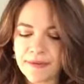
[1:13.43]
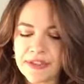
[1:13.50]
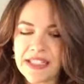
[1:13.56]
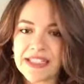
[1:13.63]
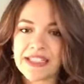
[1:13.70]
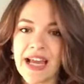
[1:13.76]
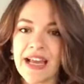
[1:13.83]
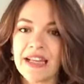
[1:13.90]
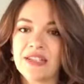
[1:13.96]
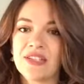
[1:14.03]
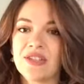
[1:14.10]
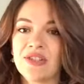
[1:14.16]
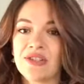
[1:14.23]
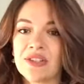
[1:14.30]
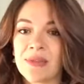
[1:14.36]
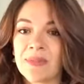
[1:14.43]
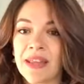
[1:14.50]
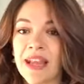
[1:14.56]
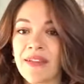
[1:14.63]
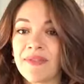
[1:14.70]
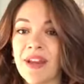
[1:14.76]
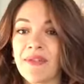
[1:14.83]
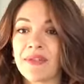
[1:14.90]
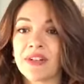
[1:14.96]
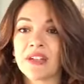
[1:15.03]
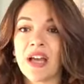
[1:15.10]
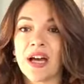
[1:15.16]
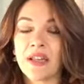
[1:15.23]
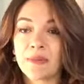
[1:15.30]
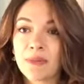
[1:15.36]
decided to do something I've never
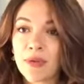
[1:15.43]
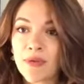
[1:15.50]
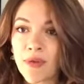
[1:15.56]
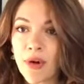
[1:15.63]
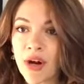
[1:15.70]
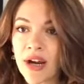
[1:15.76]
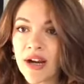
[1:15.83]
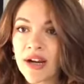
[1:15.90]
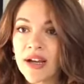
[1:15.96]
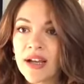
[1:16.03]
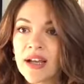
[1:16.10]
done before.